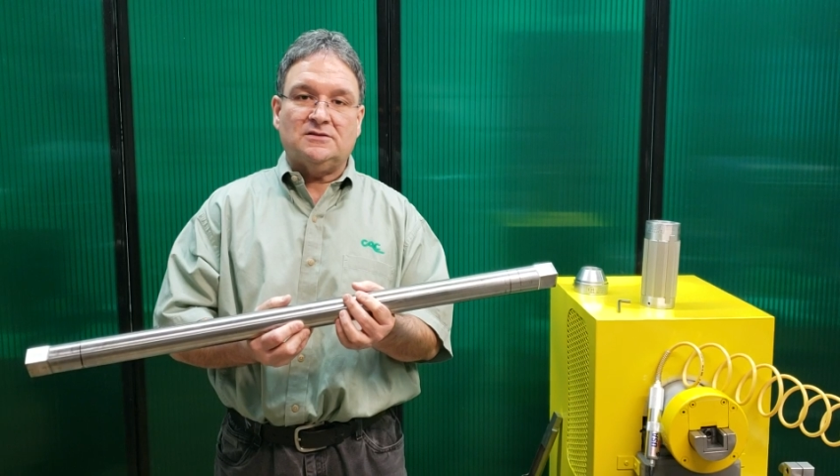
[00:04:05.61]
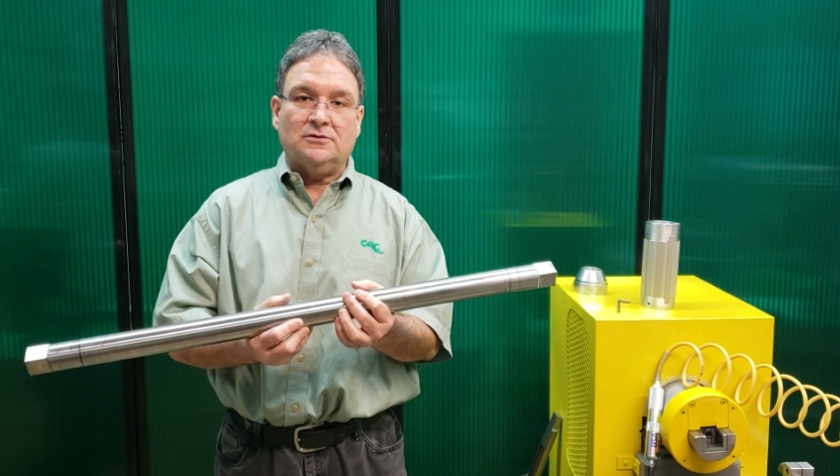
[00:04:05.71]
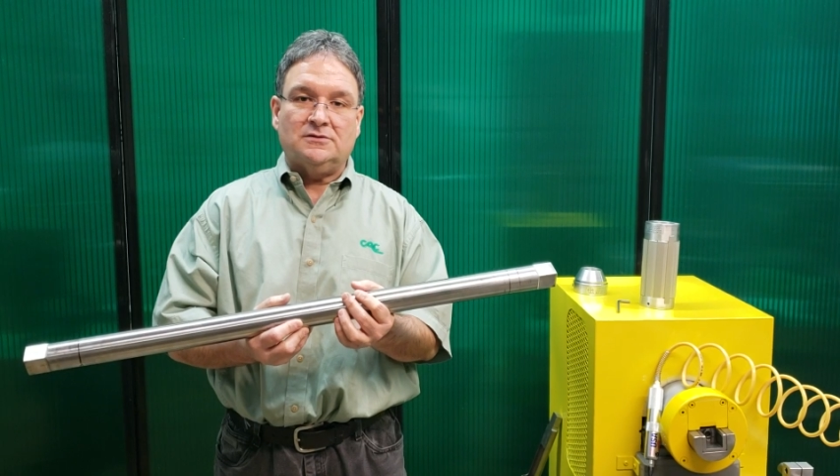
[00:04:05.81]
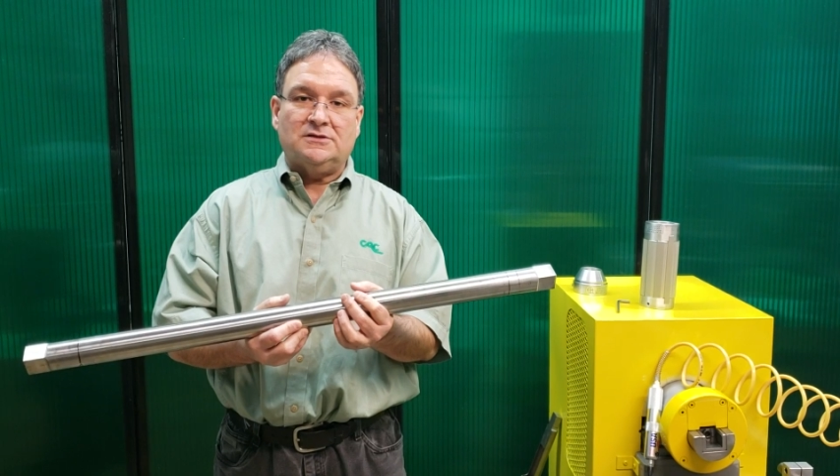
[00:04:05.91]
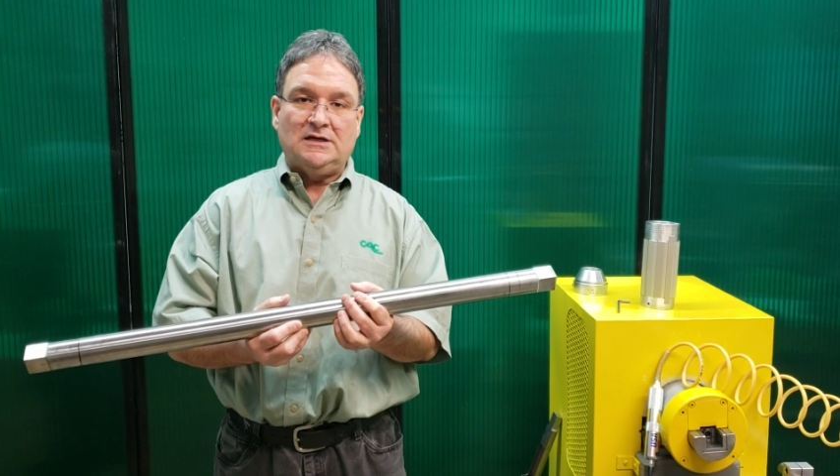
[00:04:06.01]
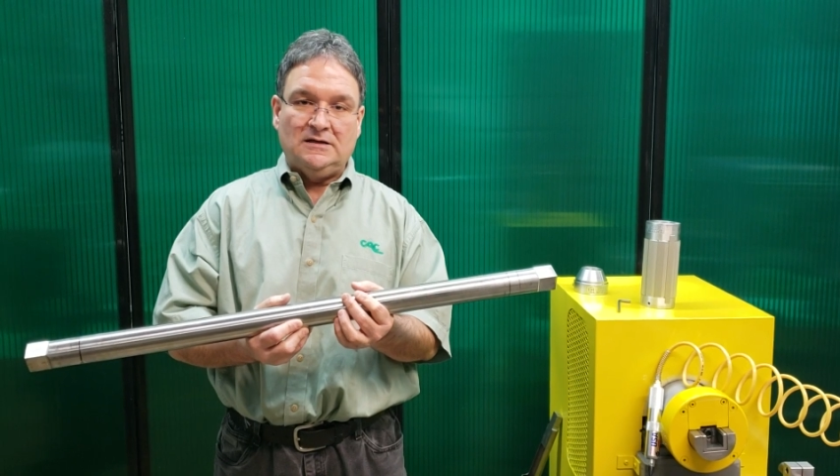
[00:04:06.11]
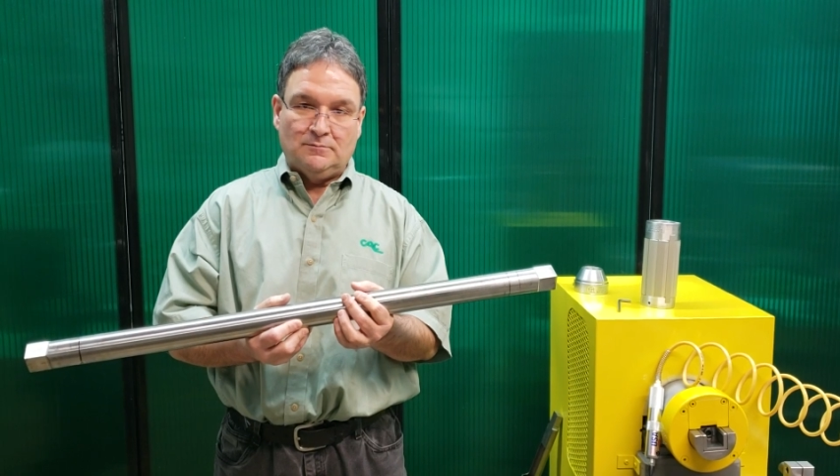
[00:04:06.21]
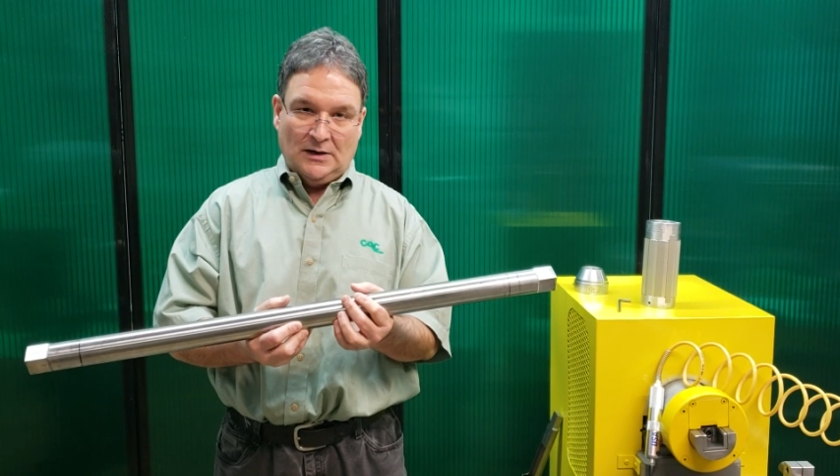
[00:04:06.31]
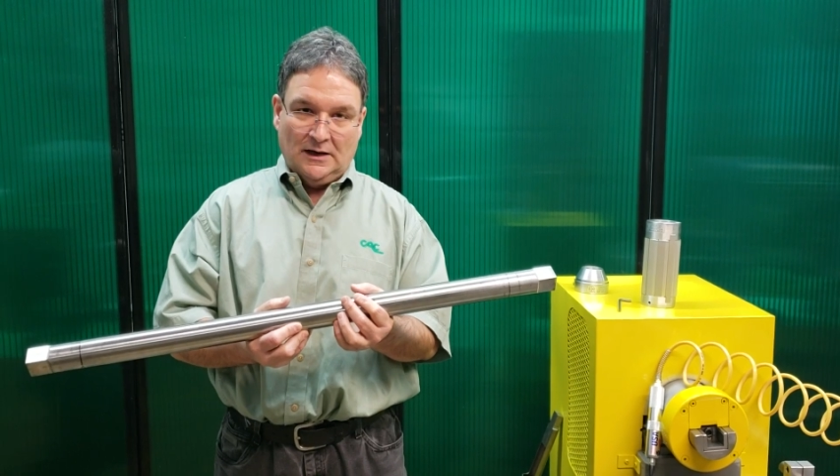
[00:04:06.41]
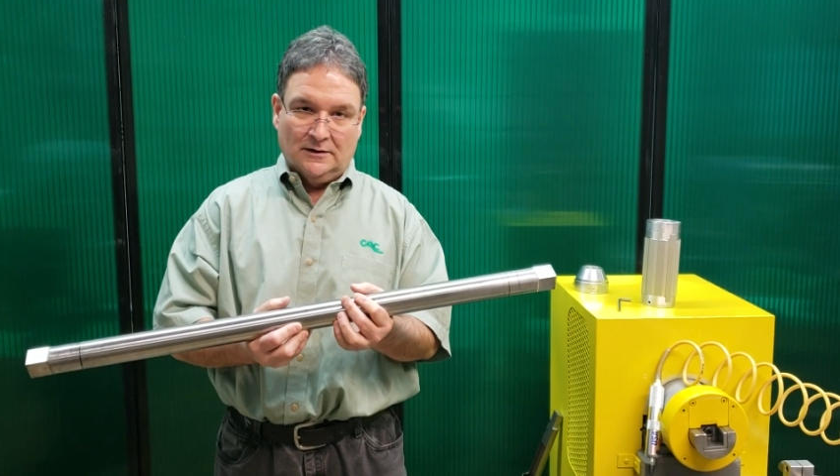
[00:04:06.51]

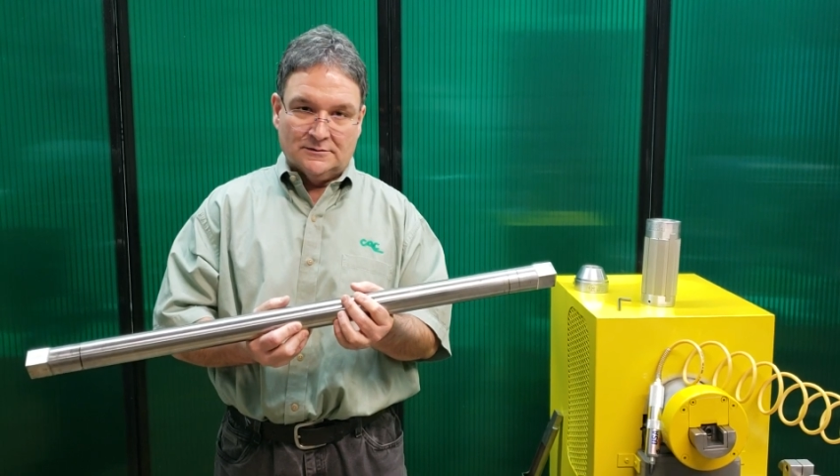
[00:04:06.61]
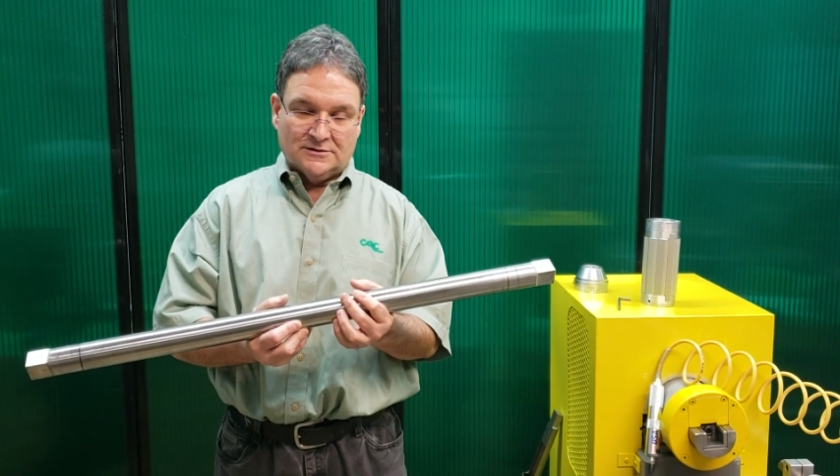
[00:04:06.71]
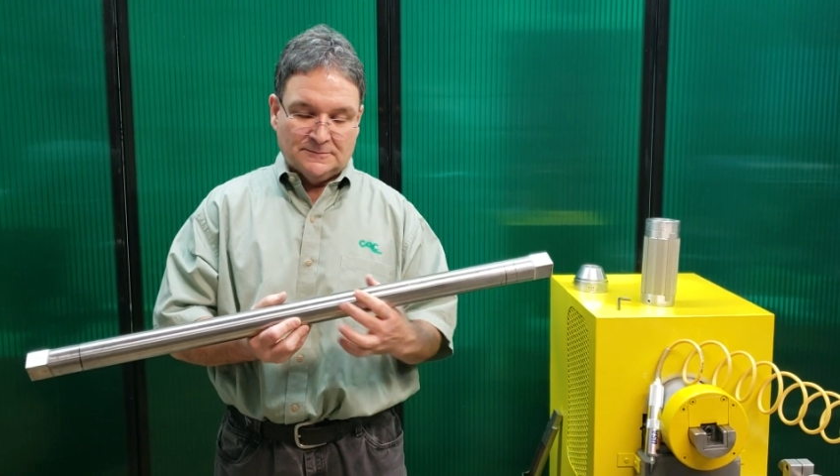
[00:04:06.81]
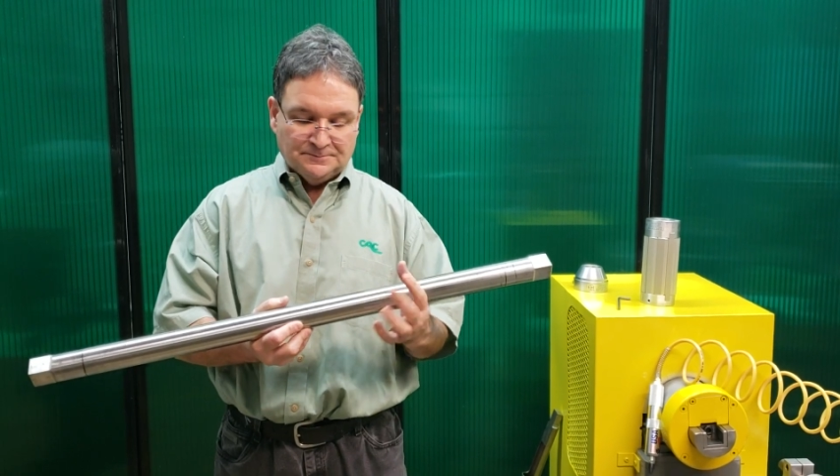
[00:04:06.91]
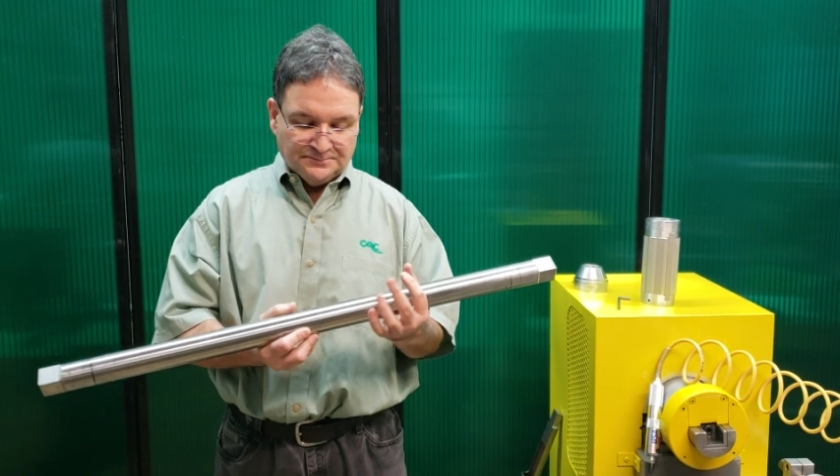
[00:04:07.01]
13 pounds.